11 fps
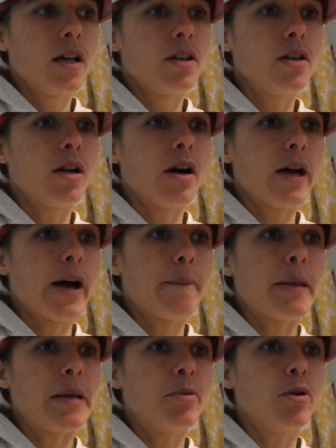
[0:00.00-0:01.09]
you know, and
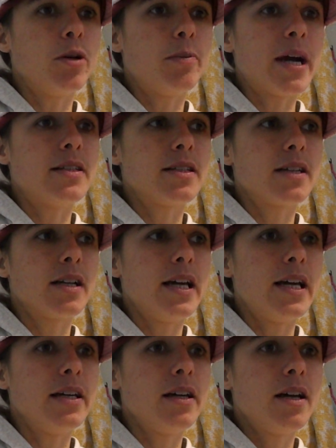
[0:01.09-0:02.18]
people who
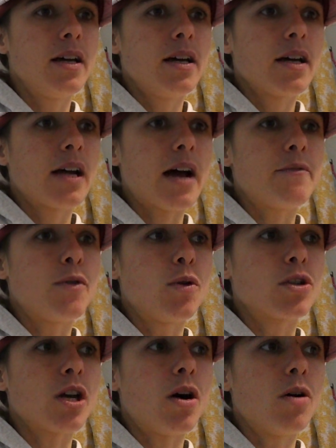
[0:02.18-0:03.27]
basically can
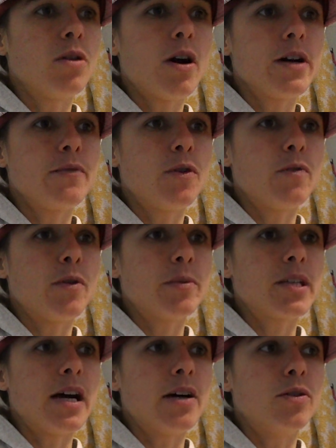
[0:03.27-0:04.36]
forge a whole life for
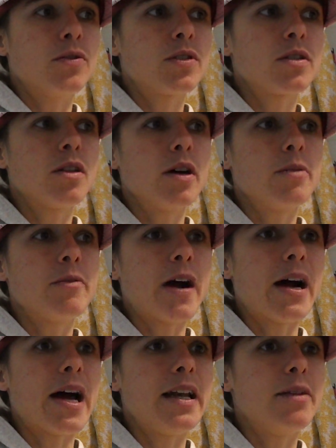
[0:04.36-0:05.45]
themselves, like
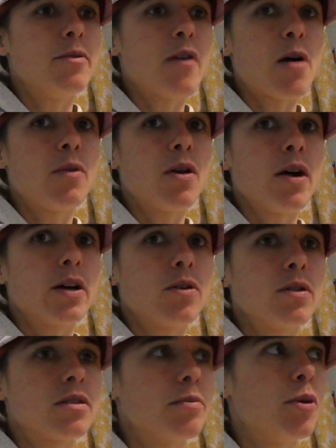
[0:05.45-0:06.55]
without relying
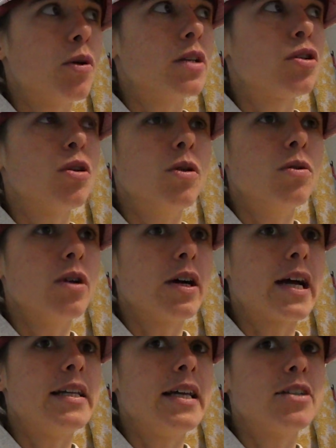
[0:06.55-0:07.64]
on support at all, like
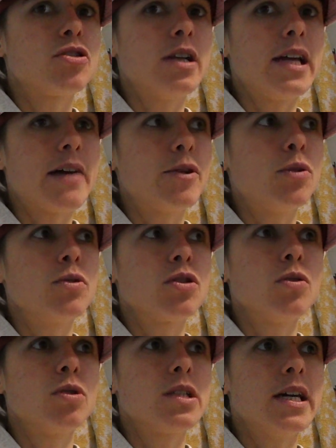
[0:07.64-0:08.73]
they literally have it all
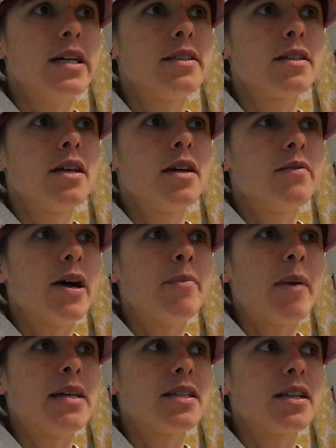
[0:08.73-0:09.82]
sorted, they're
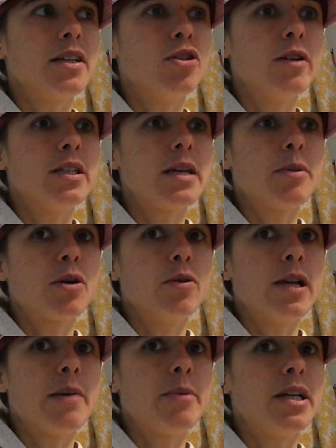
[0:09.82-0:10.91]
basically neurotypical
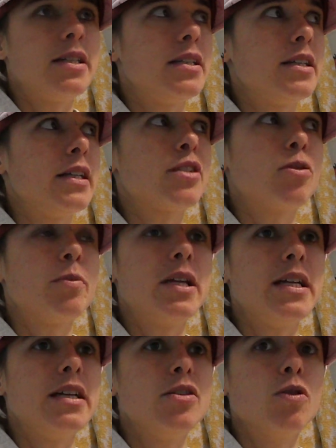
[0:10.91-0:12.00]
in their ability to lead
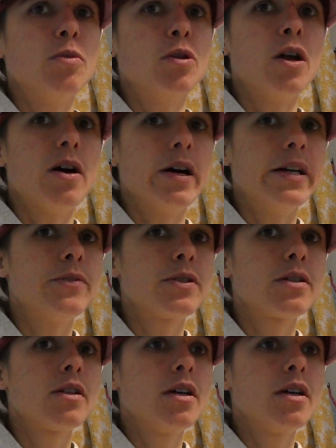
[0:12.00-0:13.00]
completely normal lives.